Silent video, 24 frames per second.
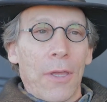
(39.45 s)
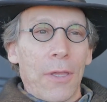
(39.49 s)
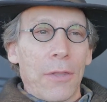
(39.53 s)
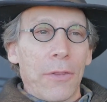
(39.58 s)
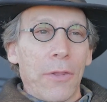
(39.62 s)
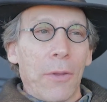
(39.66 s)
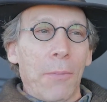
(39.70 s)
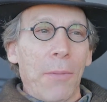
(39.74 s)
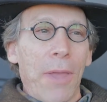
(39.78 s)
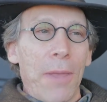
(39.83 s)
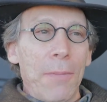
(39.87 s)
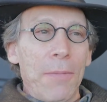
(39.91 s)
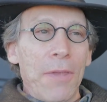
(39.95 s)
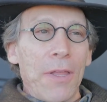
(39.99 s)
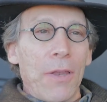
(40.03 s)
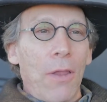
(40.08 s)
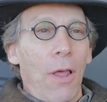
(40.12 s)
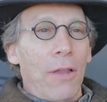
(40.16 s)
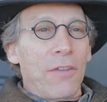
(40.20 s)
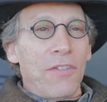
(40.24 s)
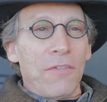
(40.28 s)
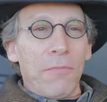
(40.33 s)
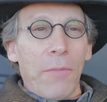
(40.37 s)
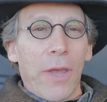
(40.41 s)
There may be
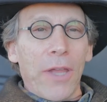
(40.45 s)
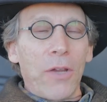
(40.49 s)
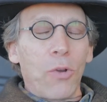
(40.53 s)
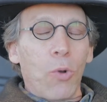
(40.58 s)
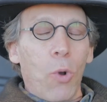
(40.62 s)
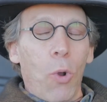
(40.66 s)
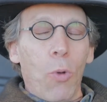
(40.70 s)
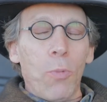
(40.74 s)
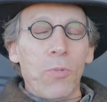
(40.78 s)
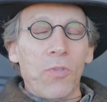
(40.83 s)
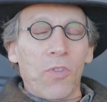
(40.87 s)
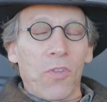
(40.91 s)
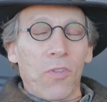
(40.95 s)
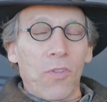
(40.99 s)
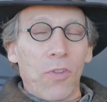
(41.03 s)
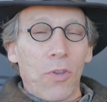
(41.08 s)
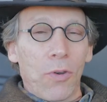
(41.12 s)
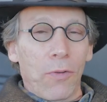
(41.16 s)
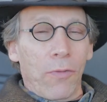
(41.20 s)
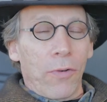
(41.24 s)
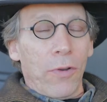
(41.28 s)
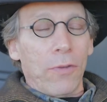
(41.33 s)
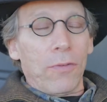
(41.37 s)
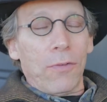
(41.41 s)
lots of microbes in the
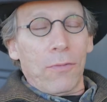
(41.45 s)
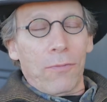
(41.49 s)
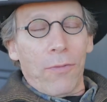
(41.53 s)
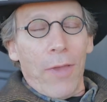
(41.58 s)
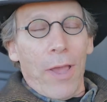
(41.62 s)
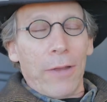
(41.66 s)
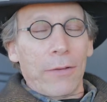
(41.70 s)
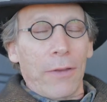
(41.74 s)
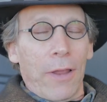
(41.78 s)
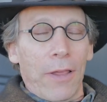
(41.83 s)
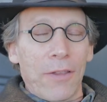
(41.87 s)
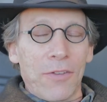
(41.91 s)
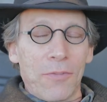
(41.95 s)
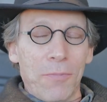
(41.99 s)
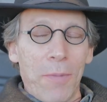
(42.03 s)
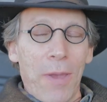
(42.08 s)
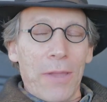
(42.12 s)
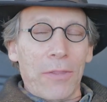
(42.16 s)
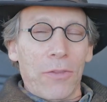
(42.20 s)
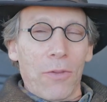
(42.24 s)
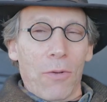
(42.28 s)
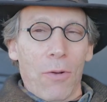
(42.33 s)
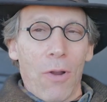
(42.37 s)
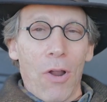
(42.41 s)
universe. In fact, I
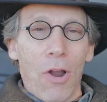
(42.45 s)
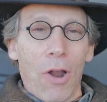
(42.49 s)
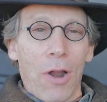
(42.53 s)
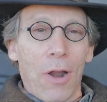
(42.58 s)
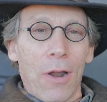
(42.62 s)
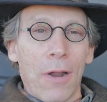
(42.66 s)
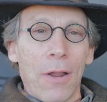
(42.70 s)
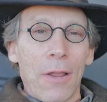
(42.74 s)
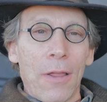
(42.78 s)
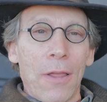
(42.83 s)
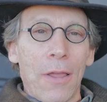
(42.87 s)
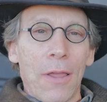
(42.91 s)
expect there are.